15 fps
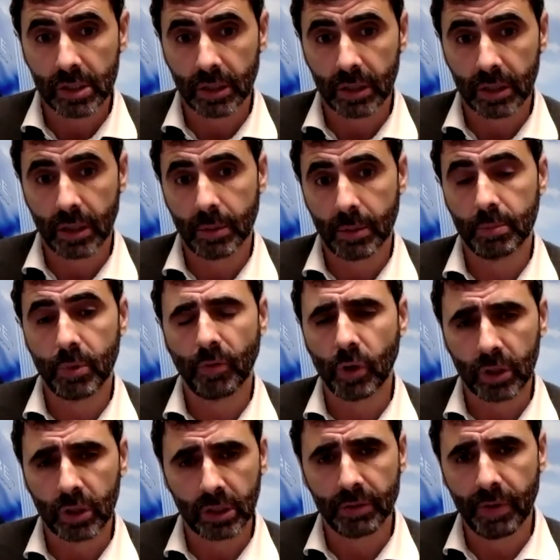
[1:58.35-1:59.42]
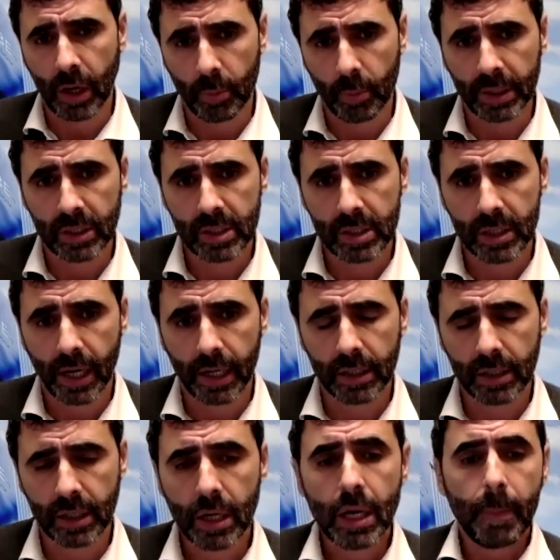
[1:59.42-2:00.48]
above all in development
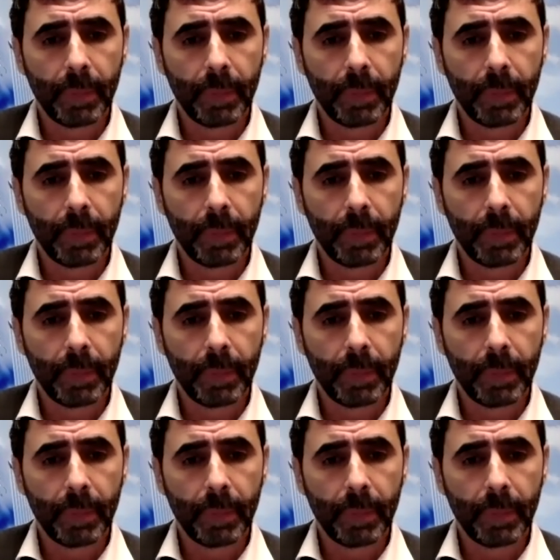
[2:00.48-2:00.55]
side.